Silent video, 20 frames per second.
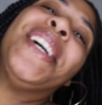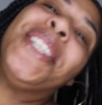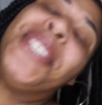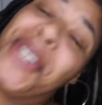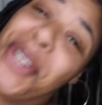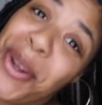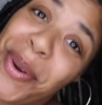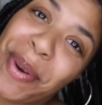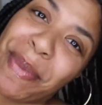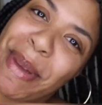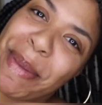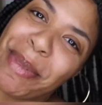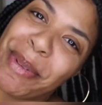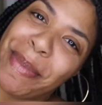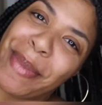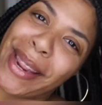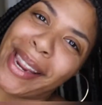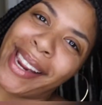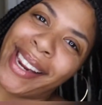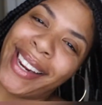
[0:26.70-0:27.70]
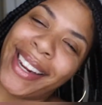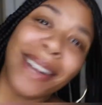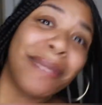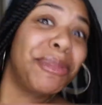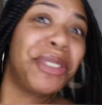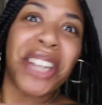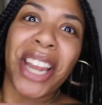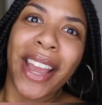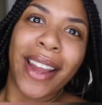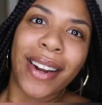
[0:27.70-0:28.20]
Do you remember me?
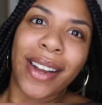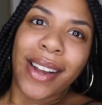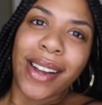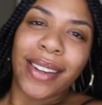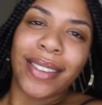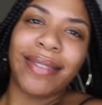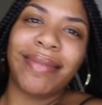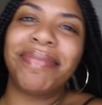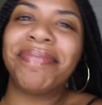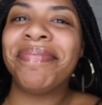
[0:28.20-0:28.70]
I'm Jana.